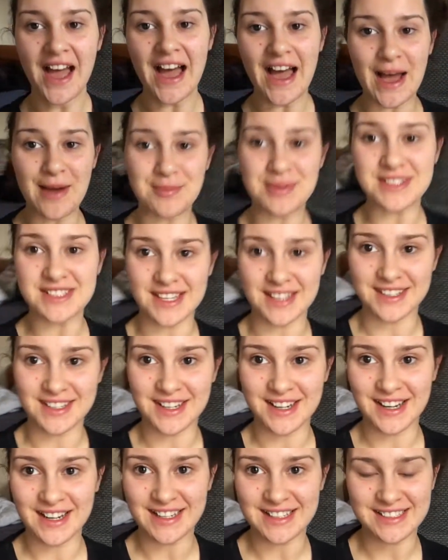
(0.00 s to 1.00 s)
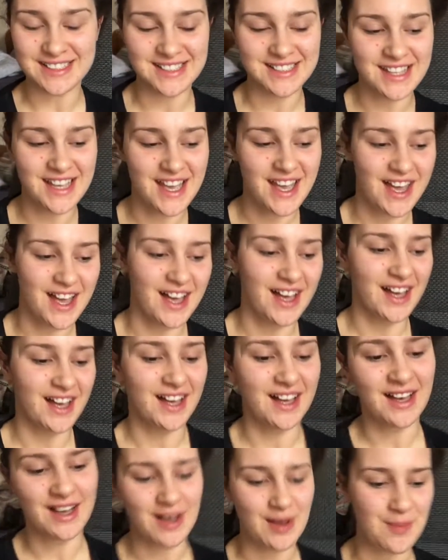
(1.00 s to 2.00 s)
Happy Sunday, guys.
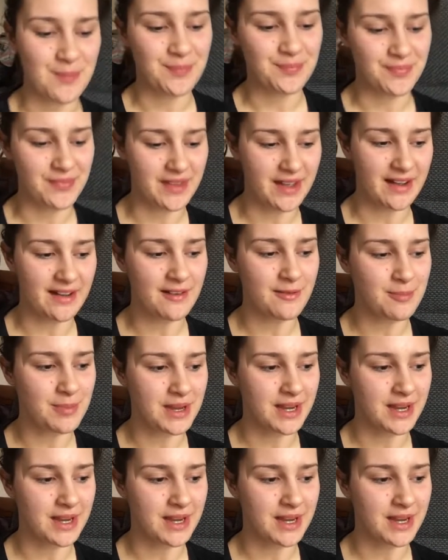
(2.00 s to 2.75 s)
I've